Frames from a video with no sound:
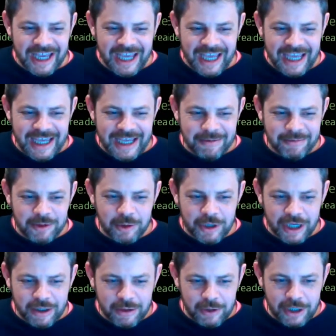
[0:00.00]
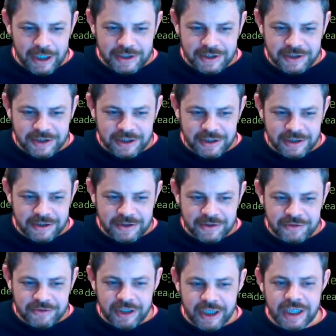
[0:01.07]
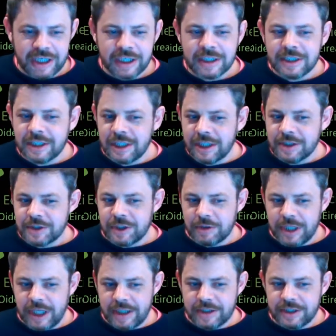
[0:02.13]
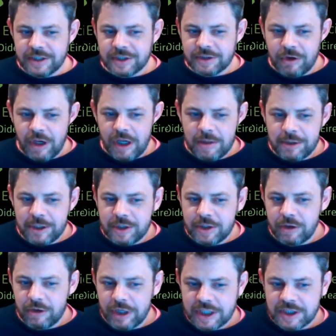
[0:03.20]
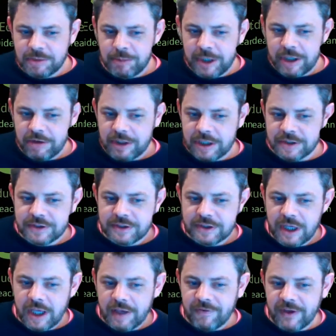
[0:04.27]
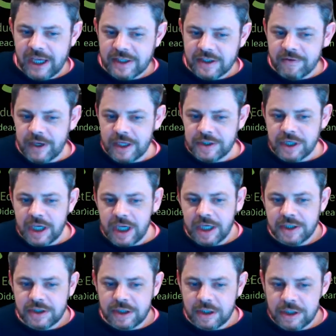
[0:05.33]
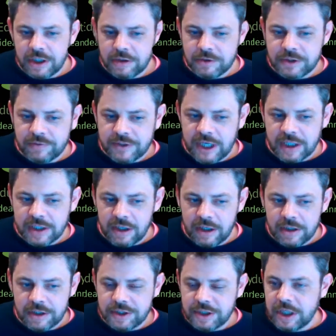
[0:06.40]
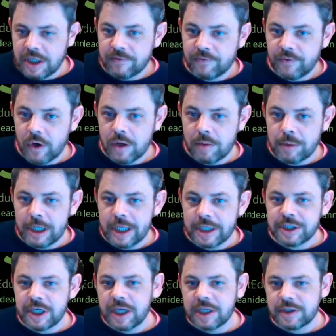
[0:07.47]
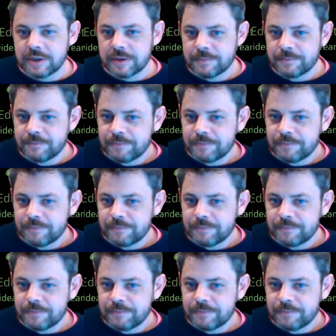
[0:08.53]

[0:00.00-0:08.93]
Okay, question 3. So then describe in your experience effective educational use of technology in formal education.